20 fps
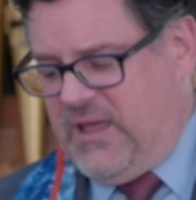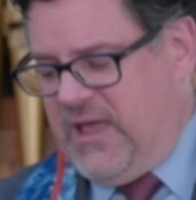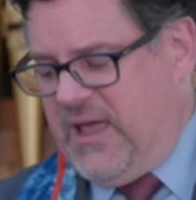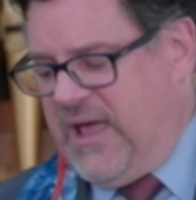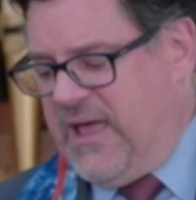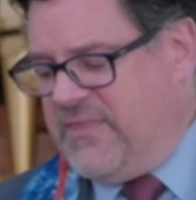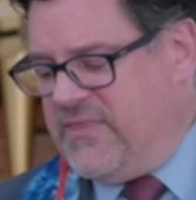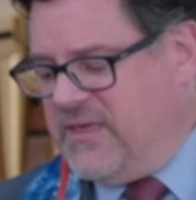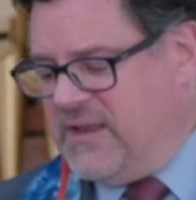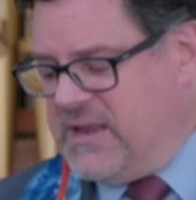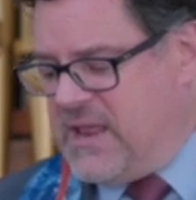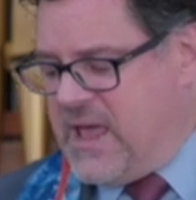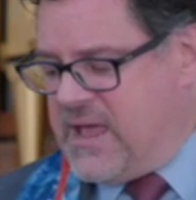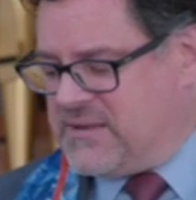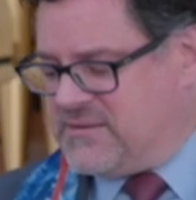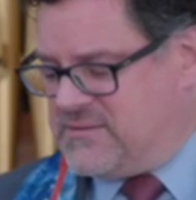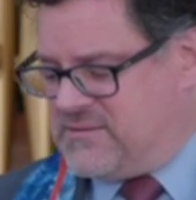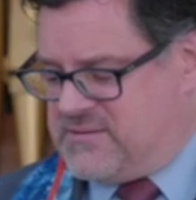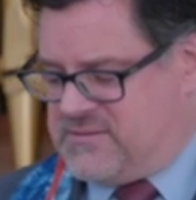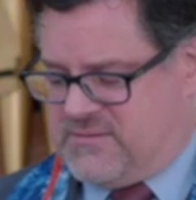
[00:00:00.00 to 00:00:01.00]
And the
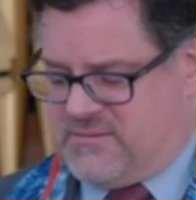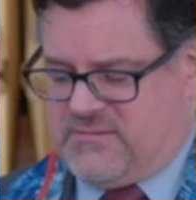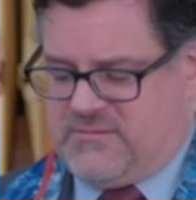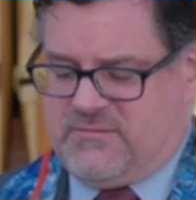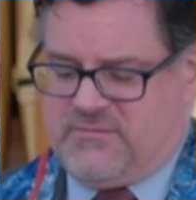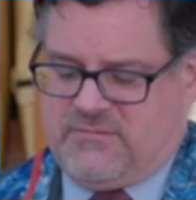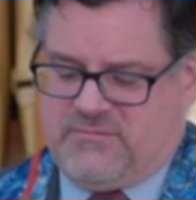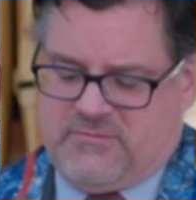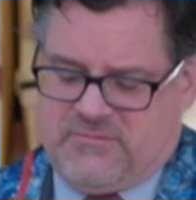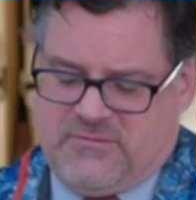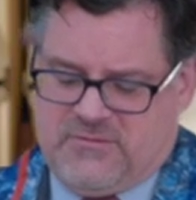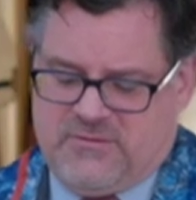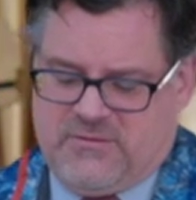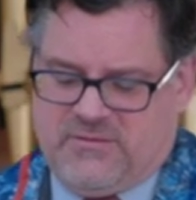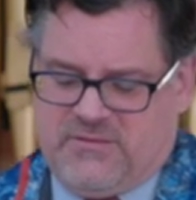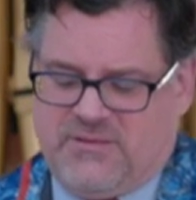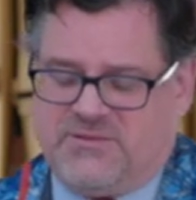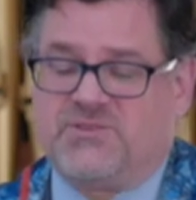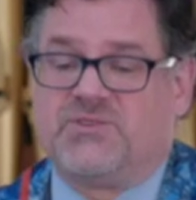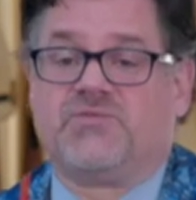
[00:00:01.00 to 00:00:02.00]
next,
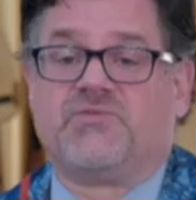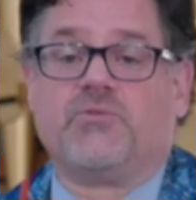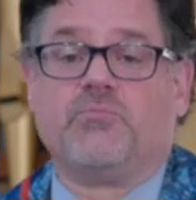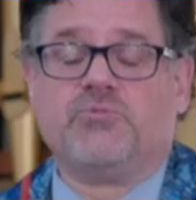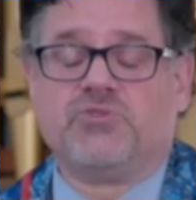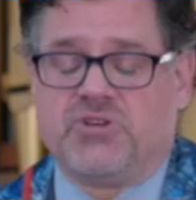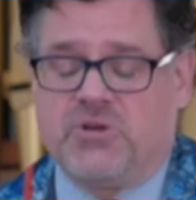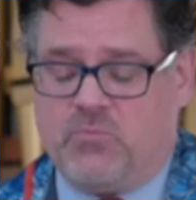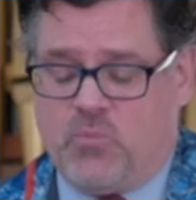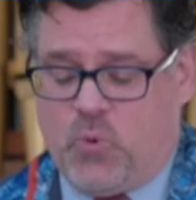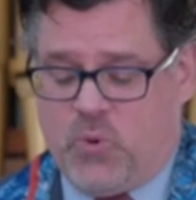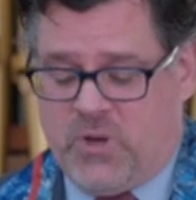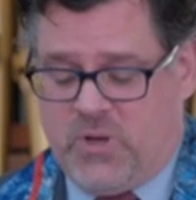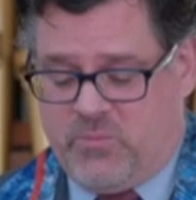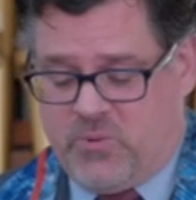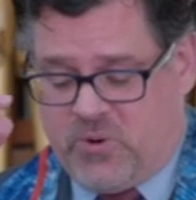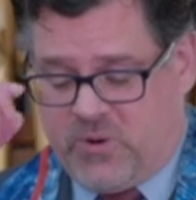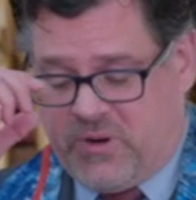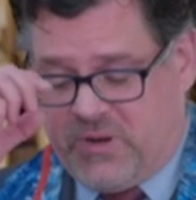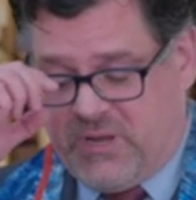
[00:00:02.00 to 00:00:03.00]
this is from Jim
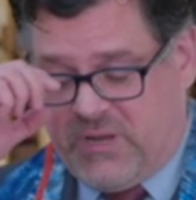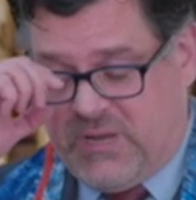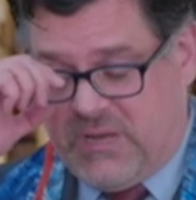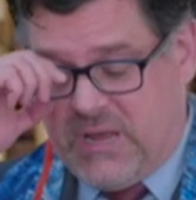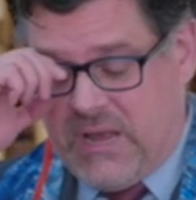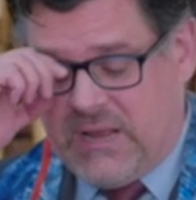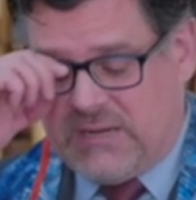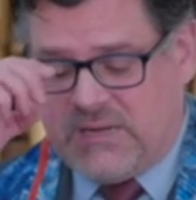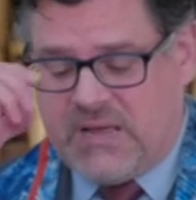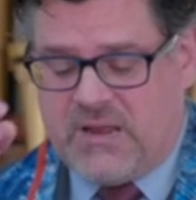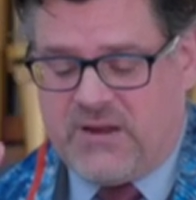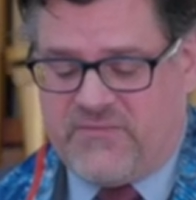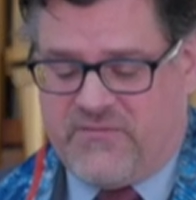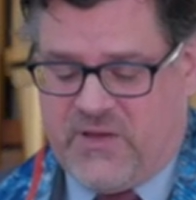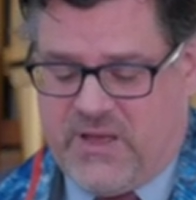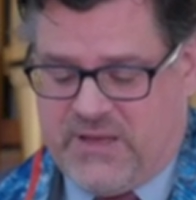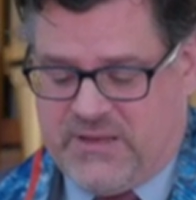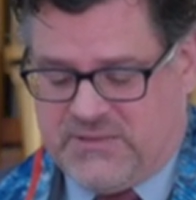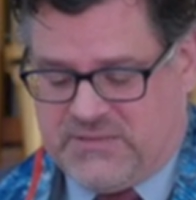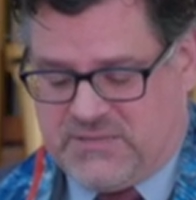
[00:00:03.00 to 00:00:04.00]
Wilbur. He
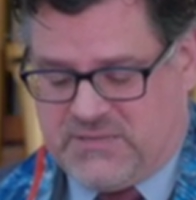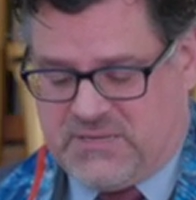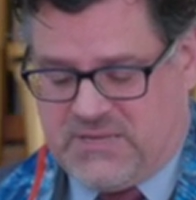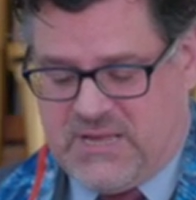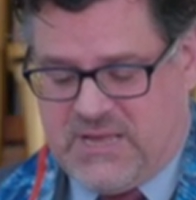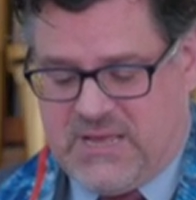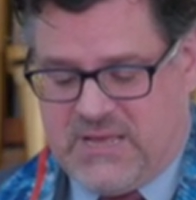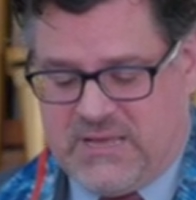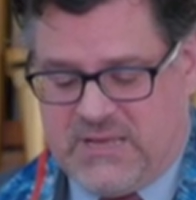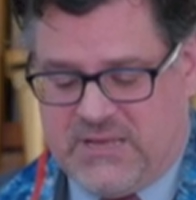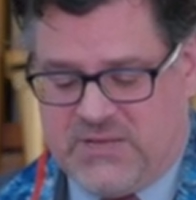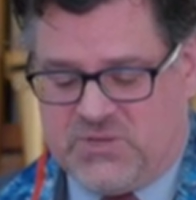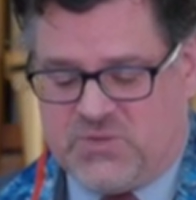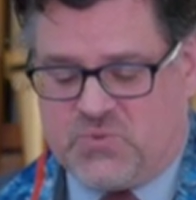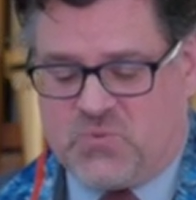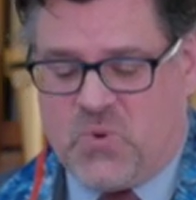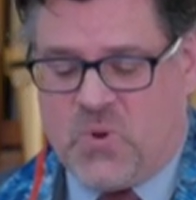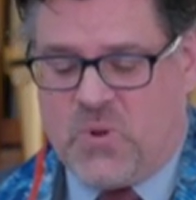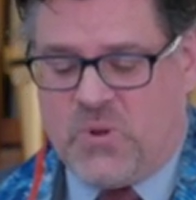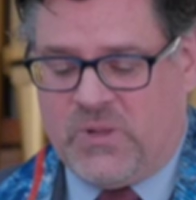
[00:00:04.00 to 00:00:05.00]
identifies his
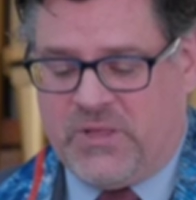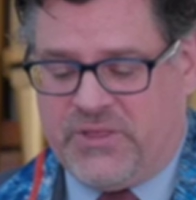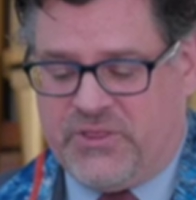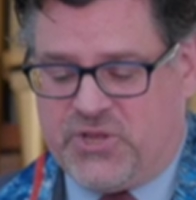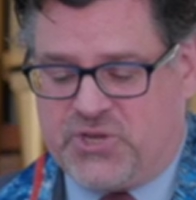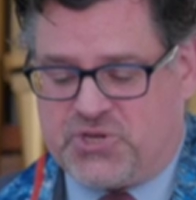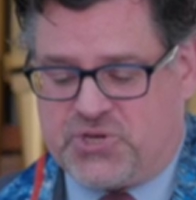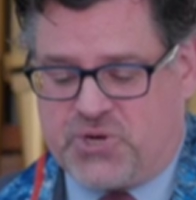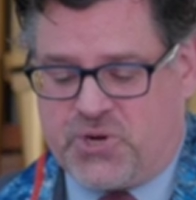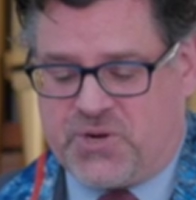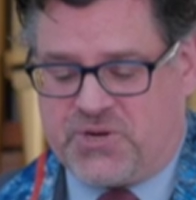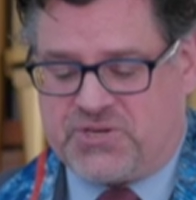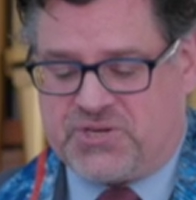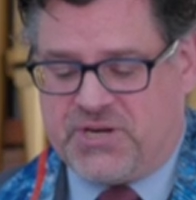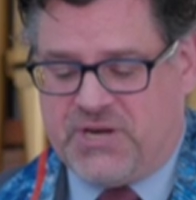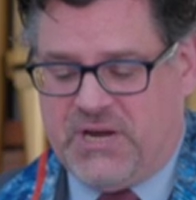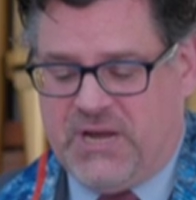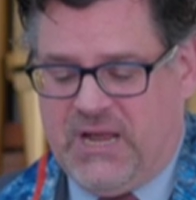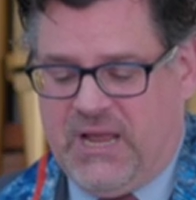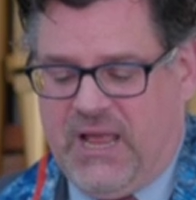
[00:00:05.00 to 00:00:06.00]
role in the church.
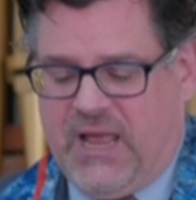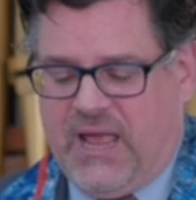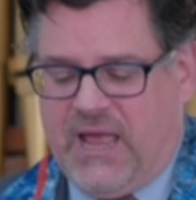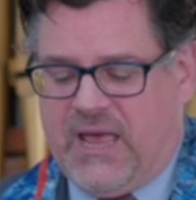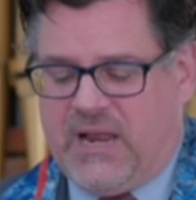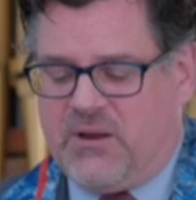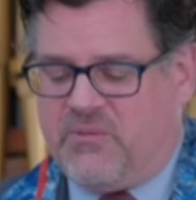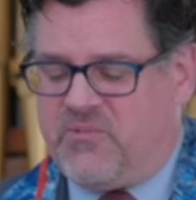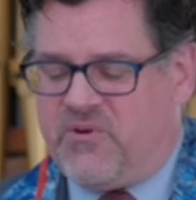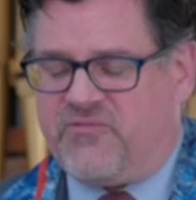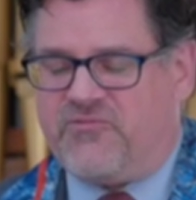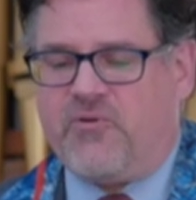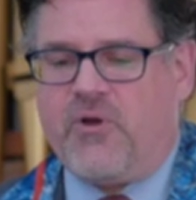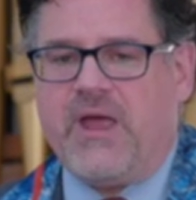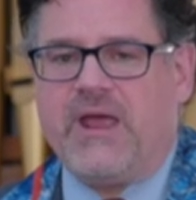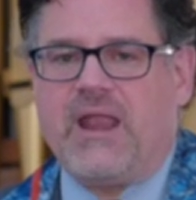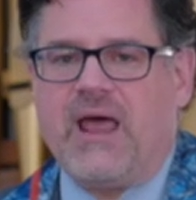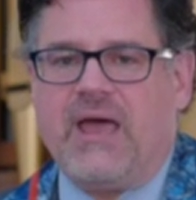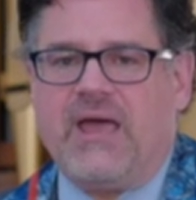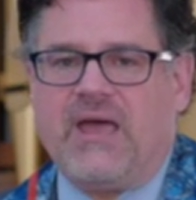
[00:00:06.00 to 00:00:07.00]
And I'm
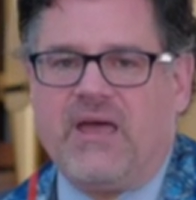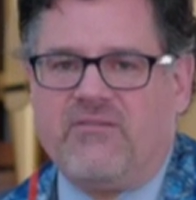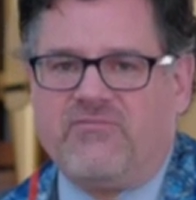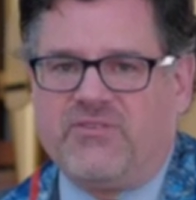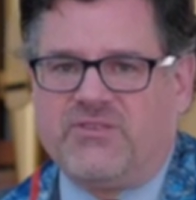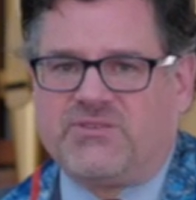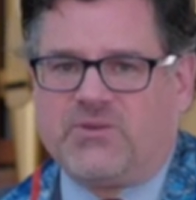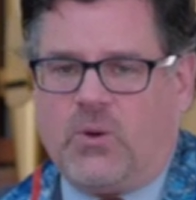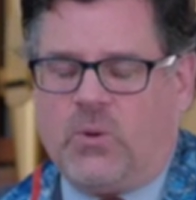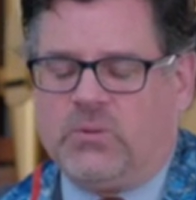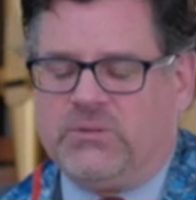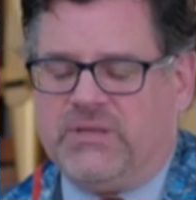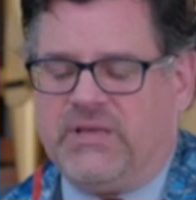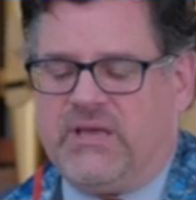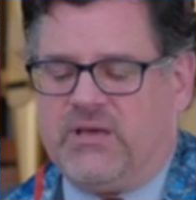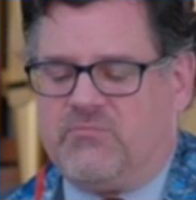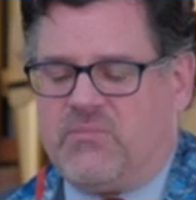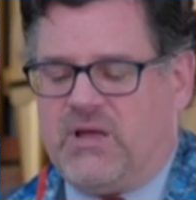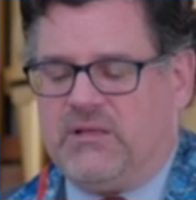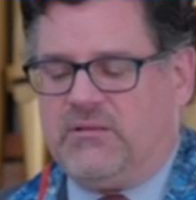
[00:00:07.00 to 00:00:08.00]
afraid I have this only
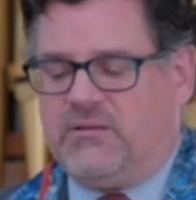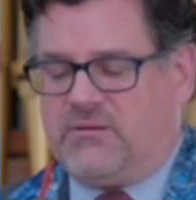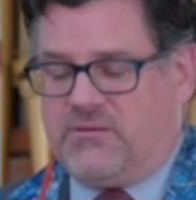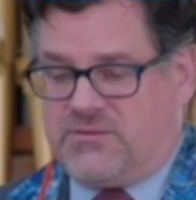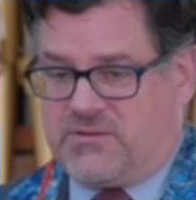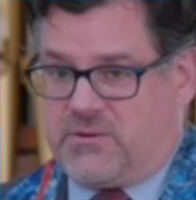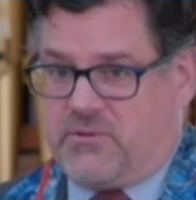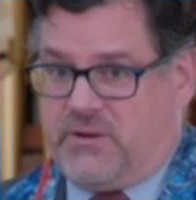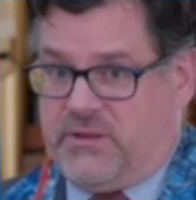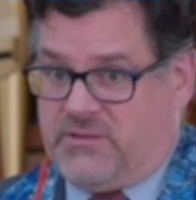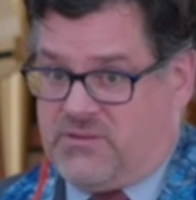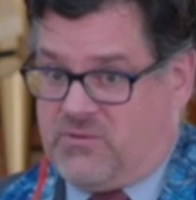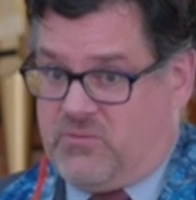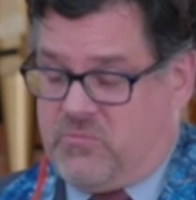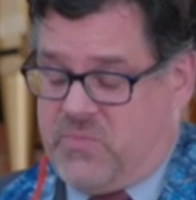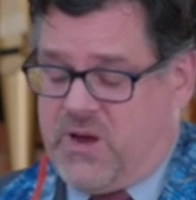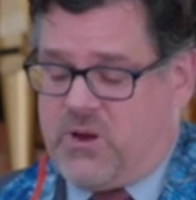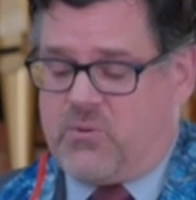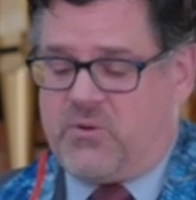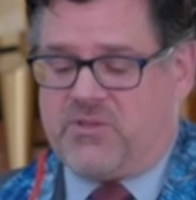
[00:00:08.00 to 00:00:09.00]
on my little screen, so
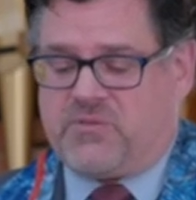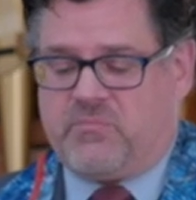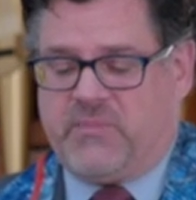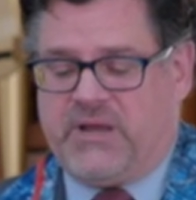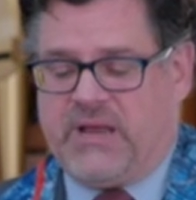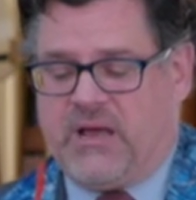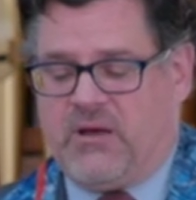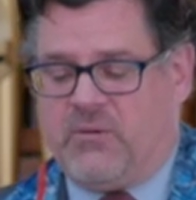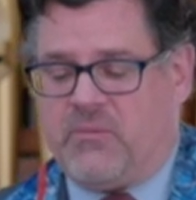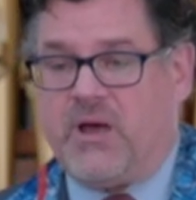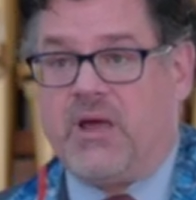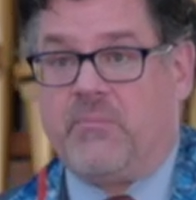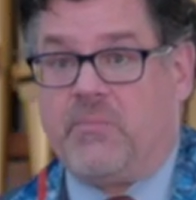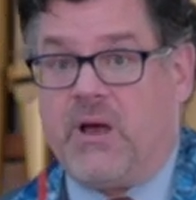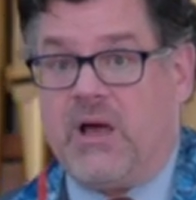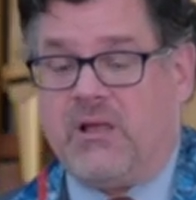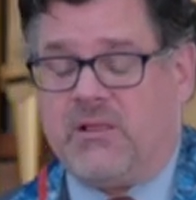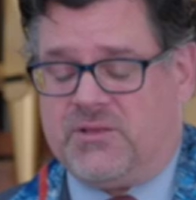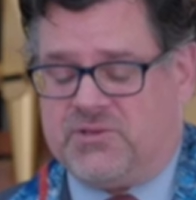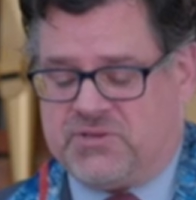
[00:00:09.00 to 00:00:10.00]
bear with me now. My
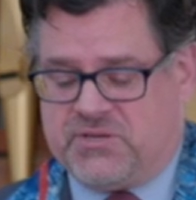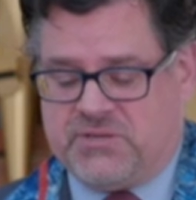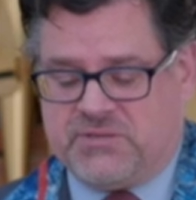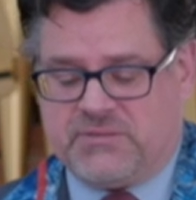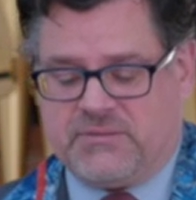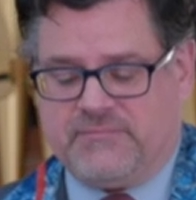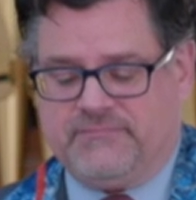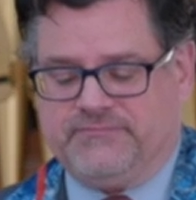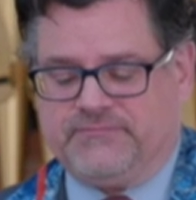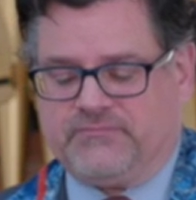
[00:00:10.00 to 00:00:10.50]
apologies.